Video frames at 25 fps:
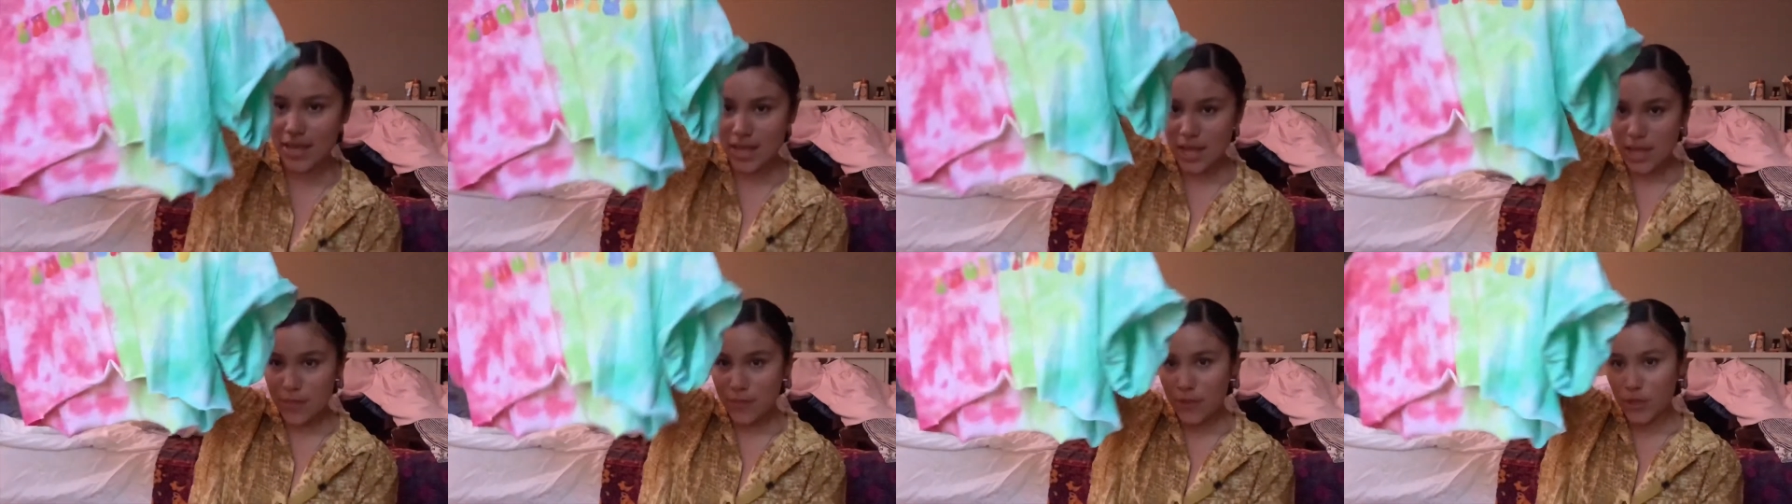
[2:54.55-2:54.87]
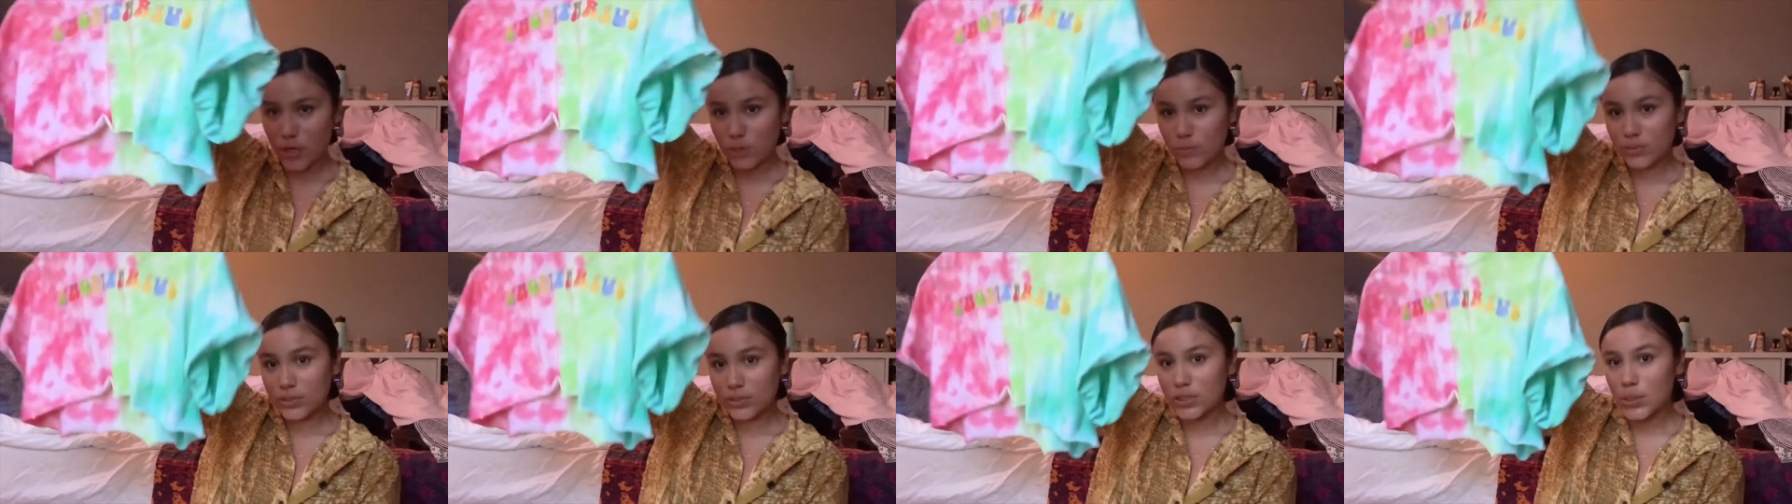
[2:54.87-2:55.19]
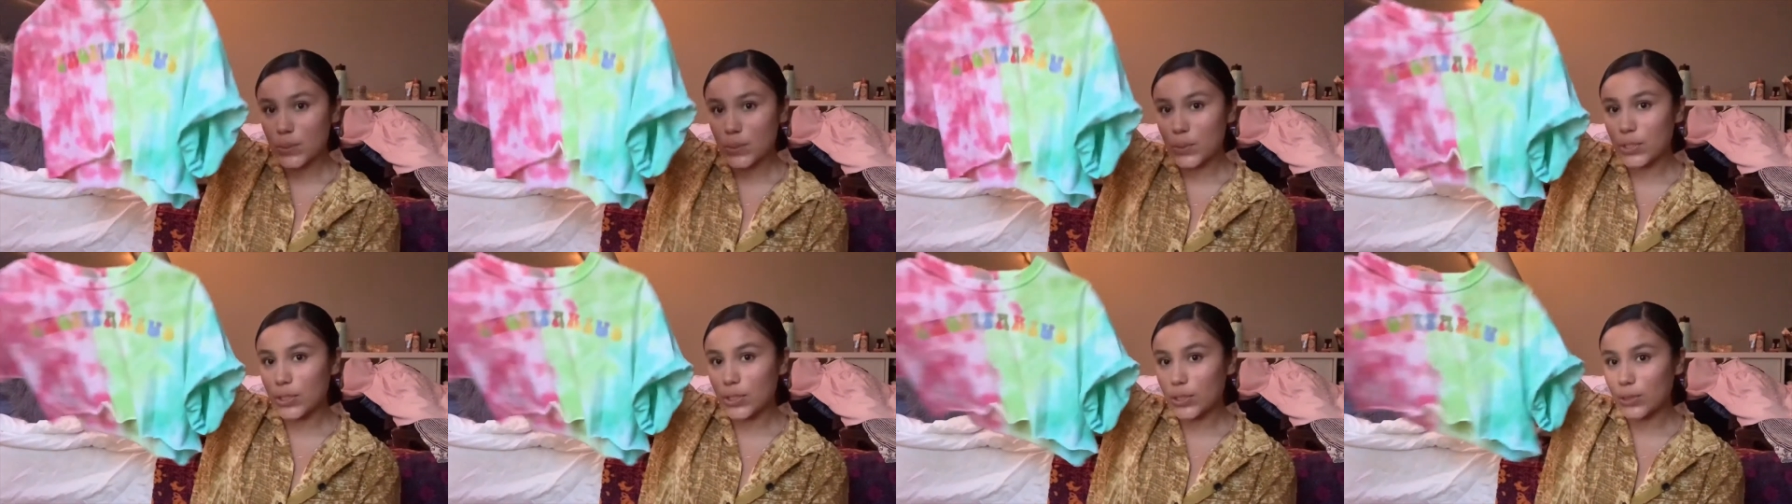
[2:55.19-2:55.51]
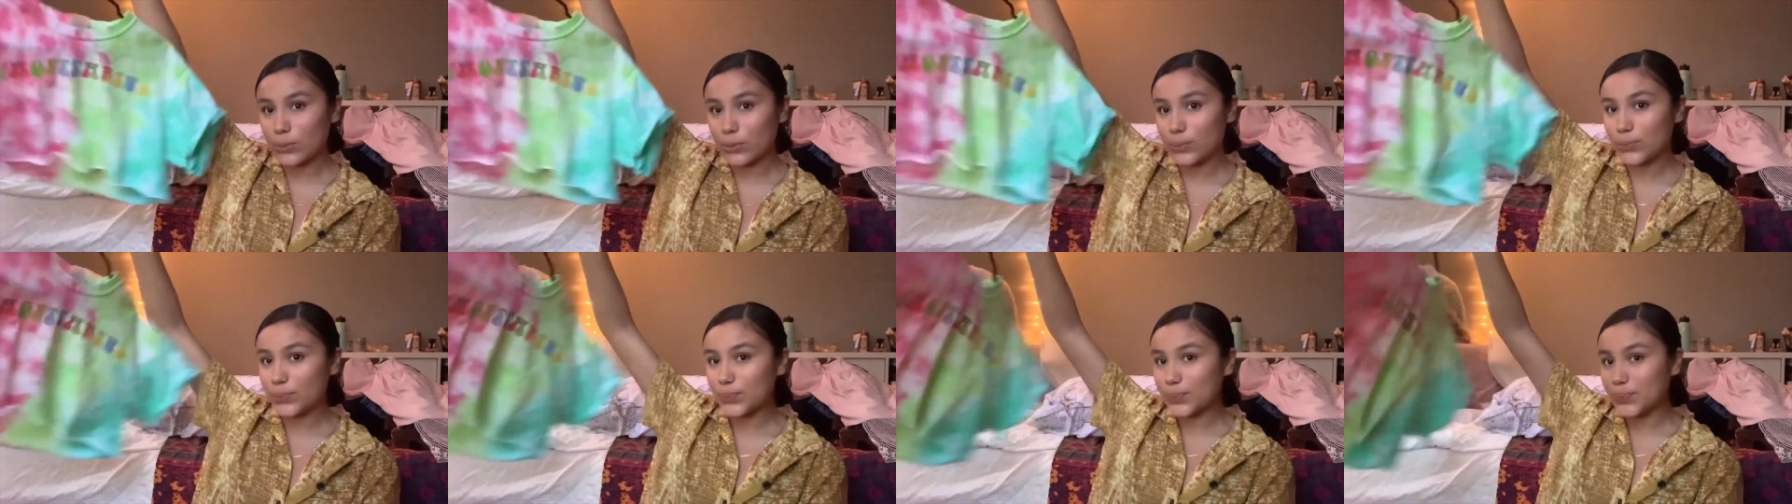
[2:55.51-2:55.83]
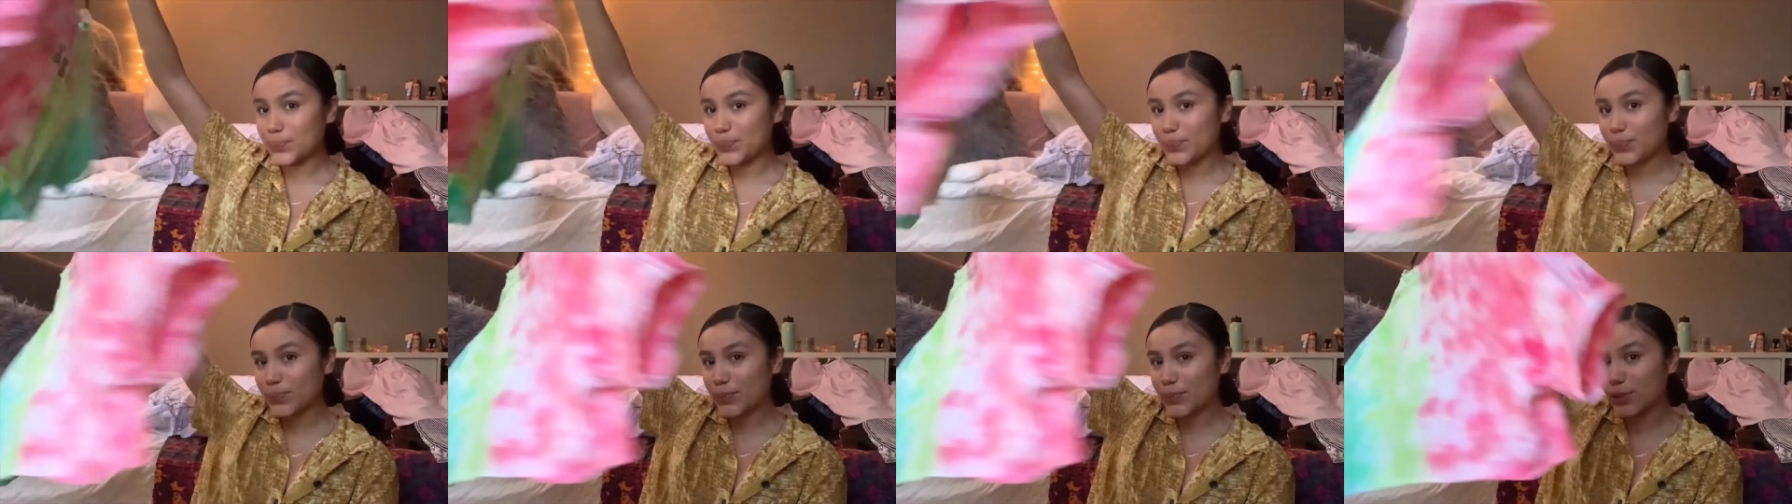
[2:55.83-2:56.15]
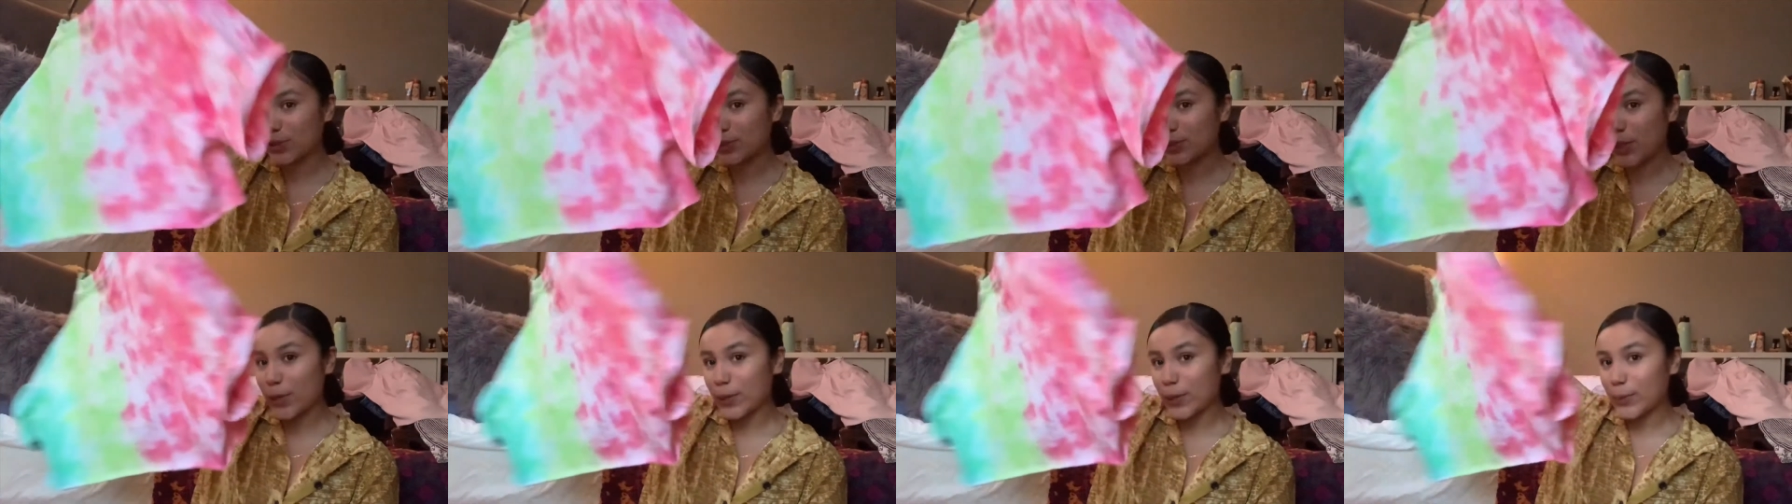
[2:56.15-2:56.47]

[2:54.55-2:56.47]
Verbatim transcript: Thought it was so cute. So